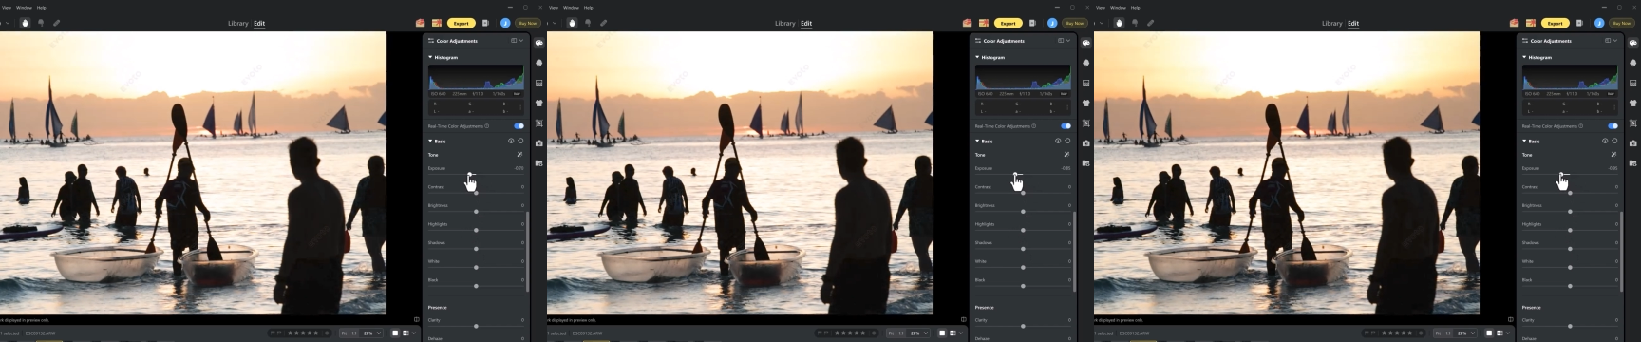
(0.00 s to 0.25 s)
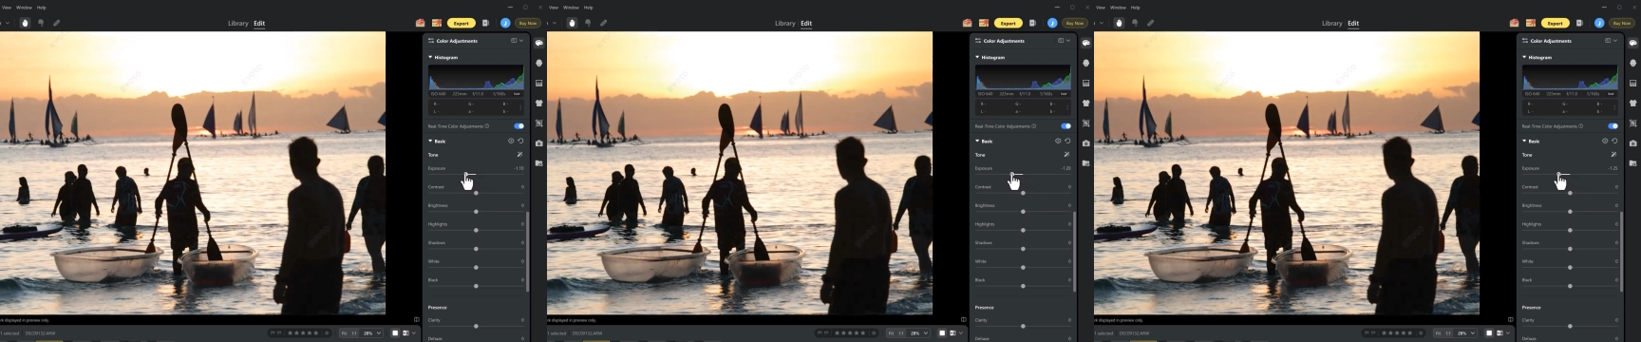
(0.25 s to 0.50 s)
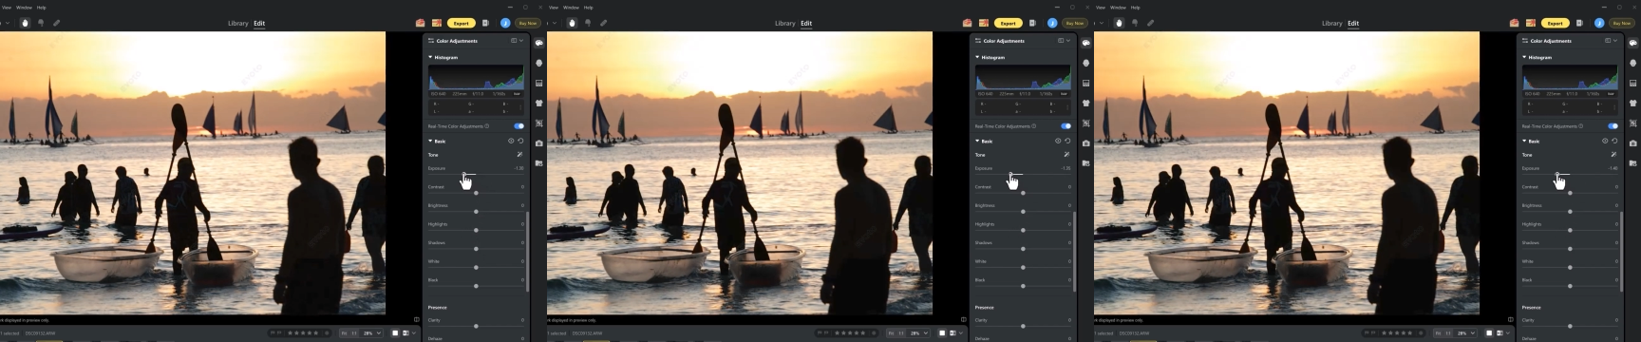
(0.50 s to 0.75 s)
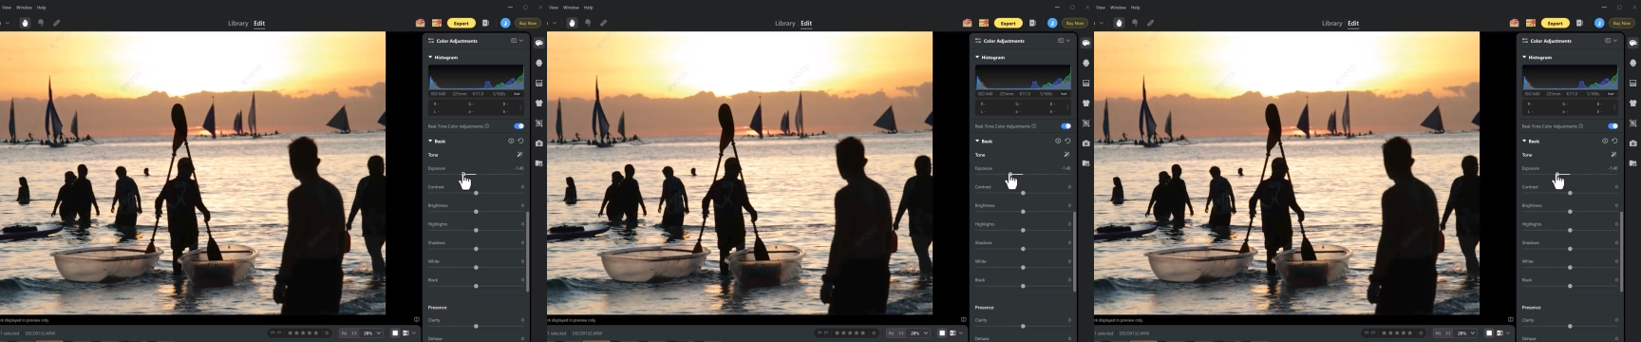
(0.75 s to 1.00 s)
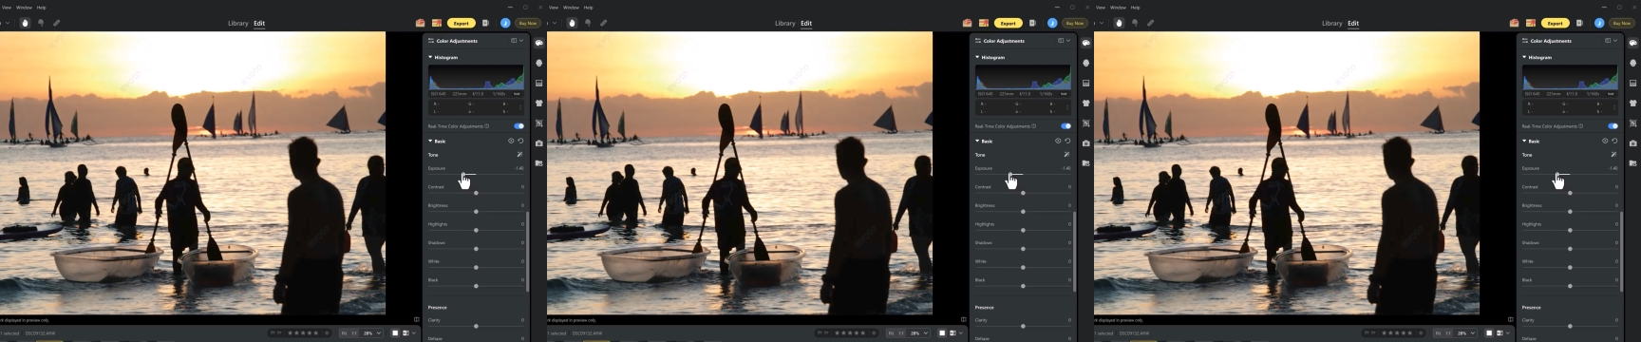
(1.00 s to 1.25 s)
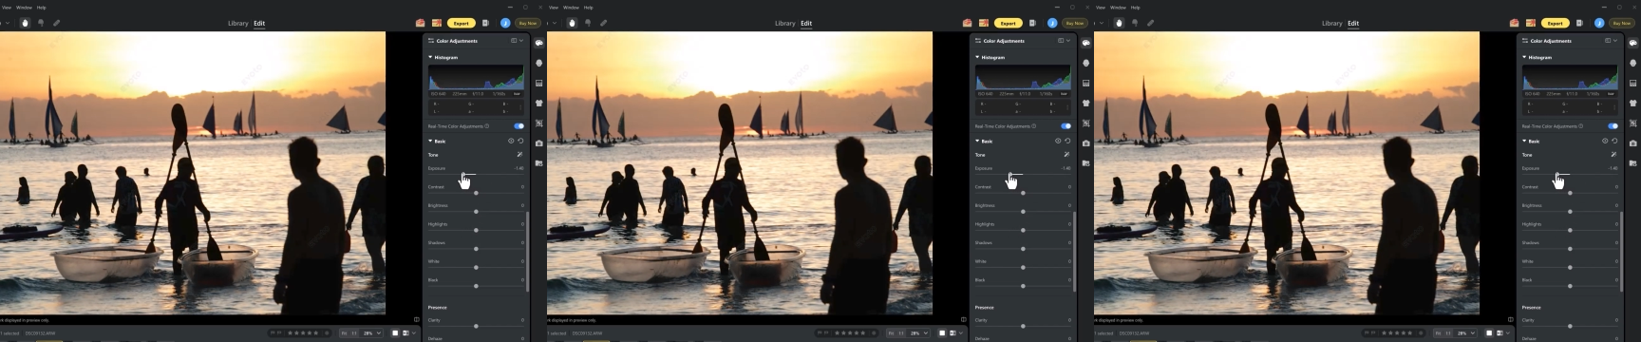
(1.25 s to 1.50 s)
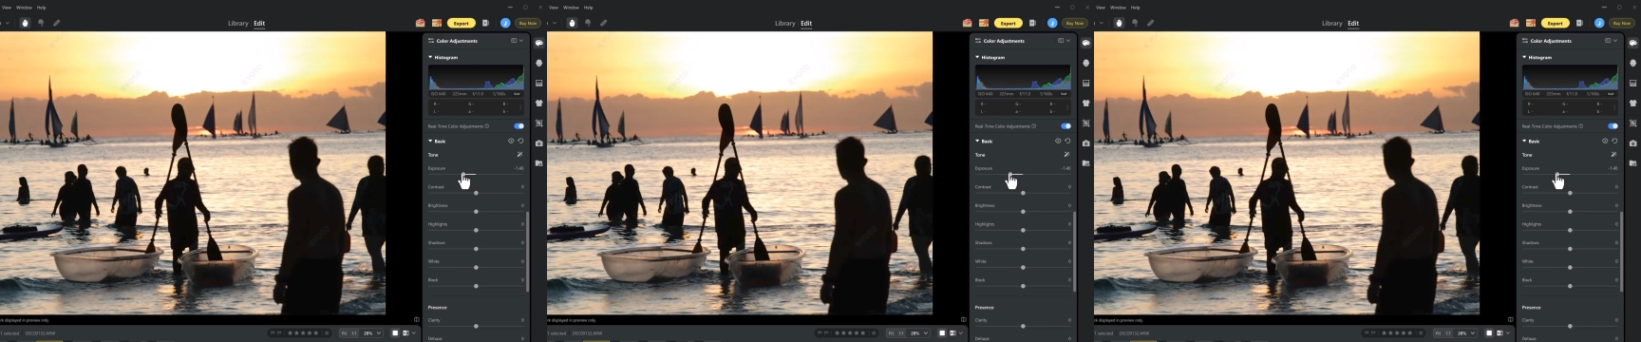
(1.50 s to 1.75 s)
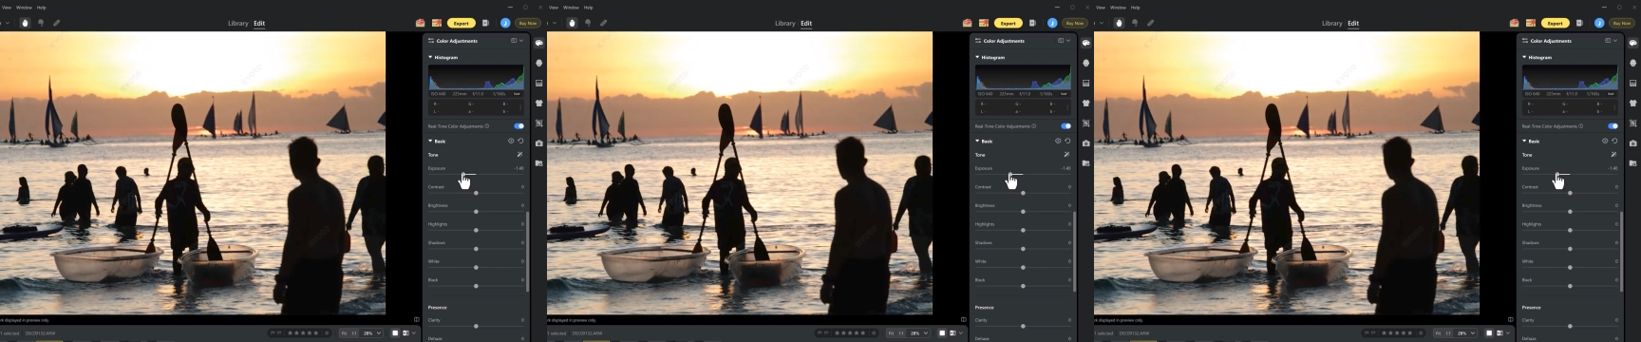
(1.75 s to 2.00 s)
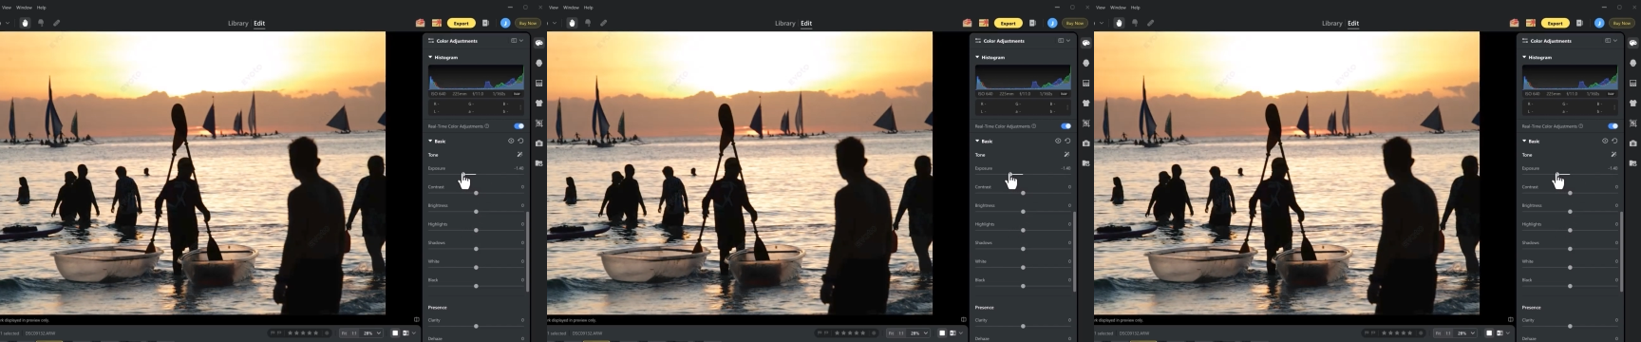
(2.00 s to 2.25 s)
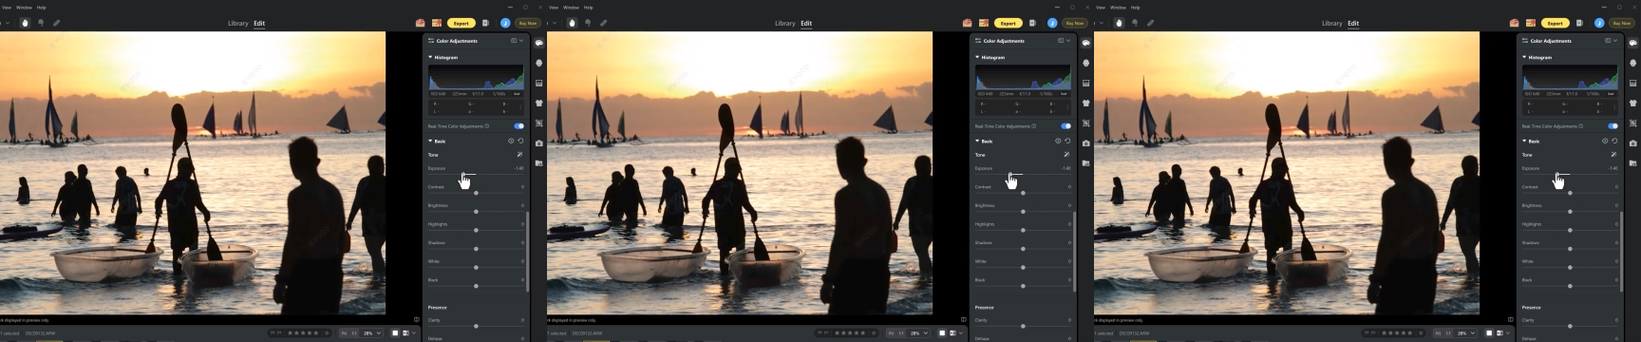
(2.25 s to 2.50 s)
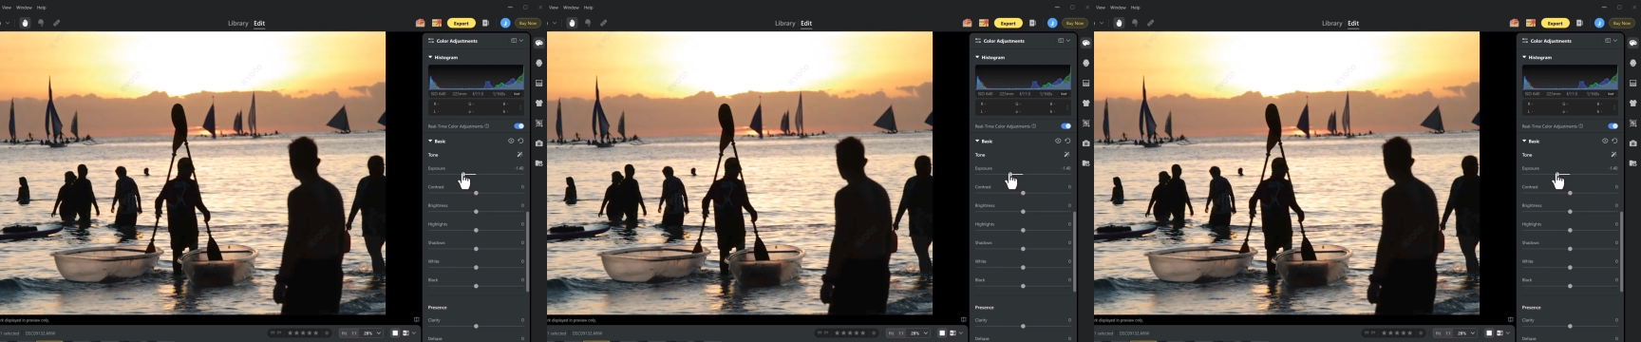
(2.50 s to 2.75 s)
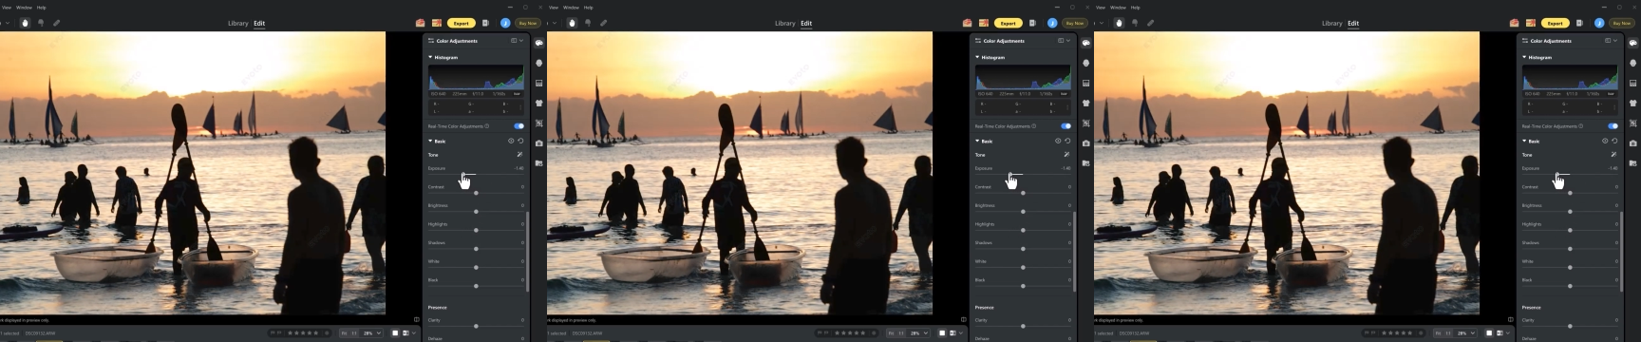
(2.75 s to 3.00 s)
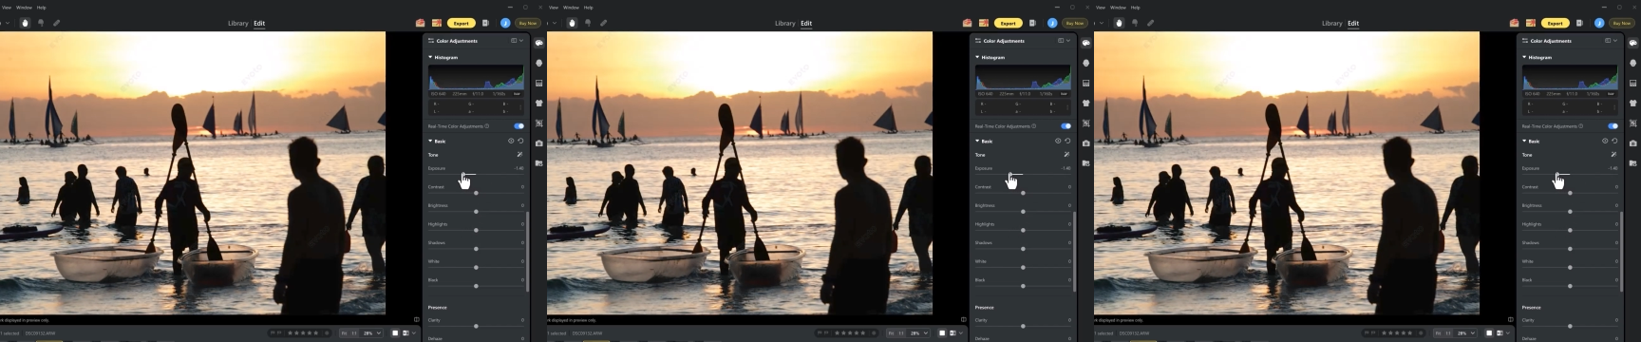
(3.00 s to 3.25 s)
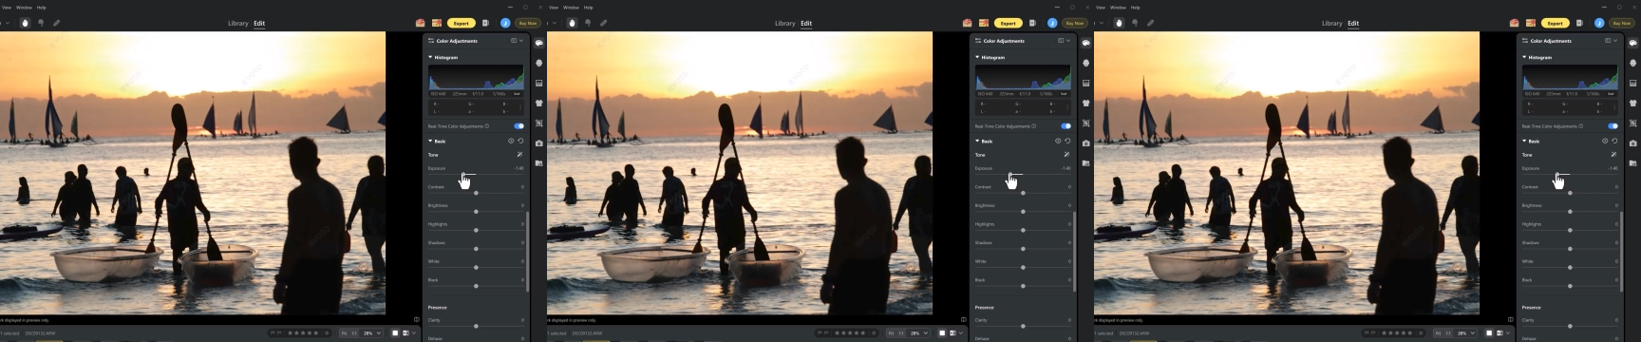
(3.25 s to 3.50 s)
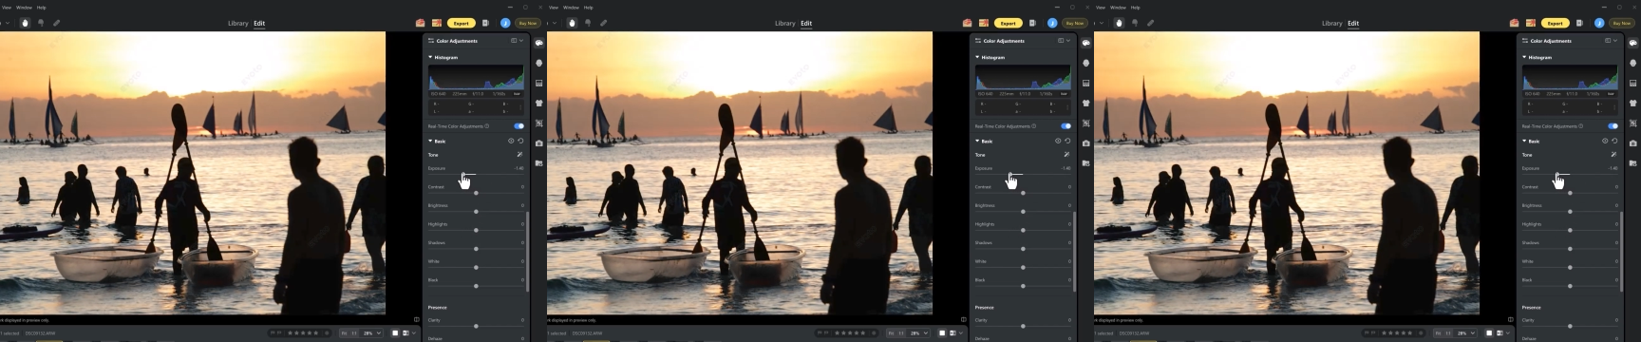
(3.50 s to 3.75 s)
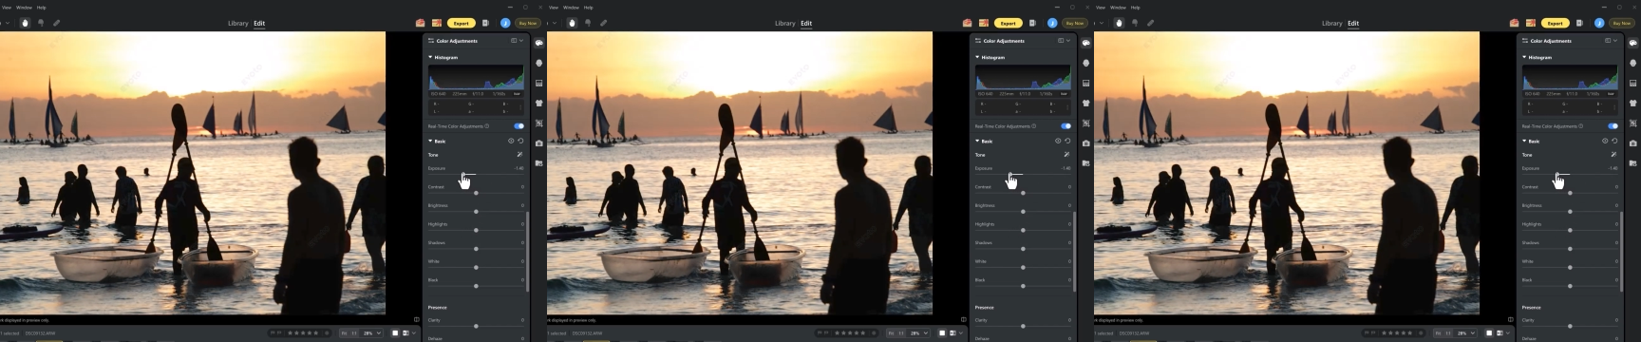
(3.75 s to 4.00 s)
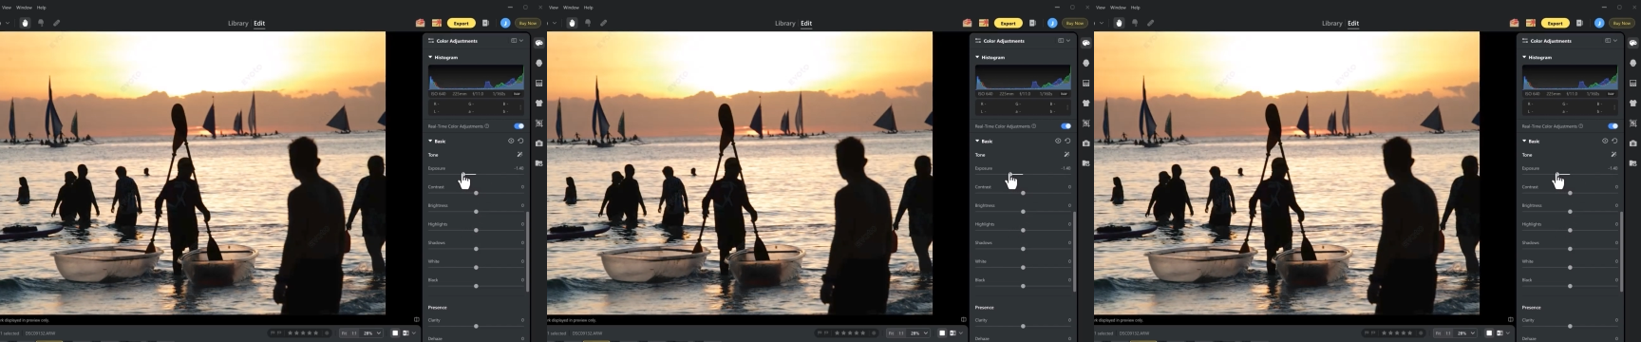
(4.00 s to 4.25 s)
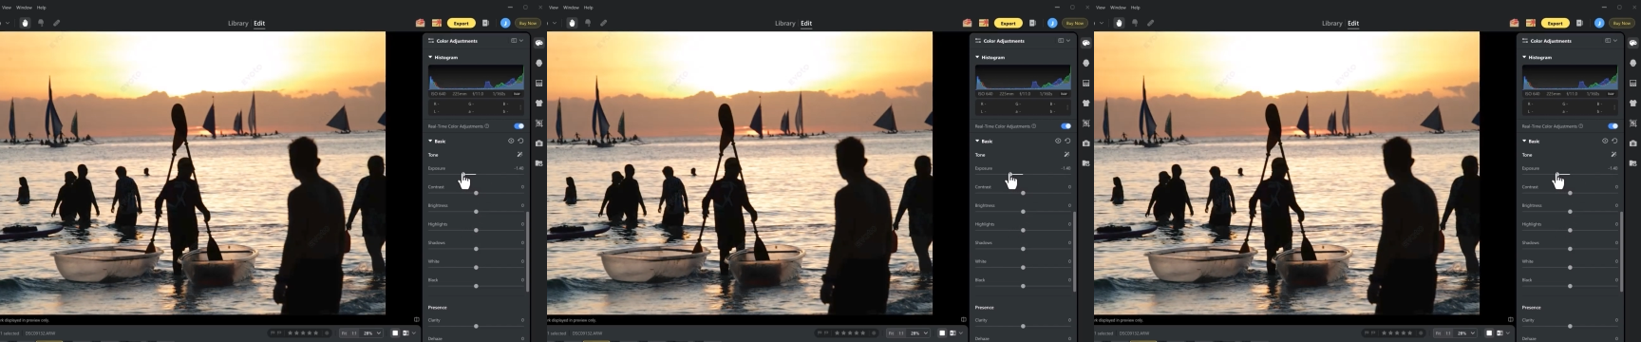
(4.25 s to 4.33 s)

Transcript: [unreadable: no face in view]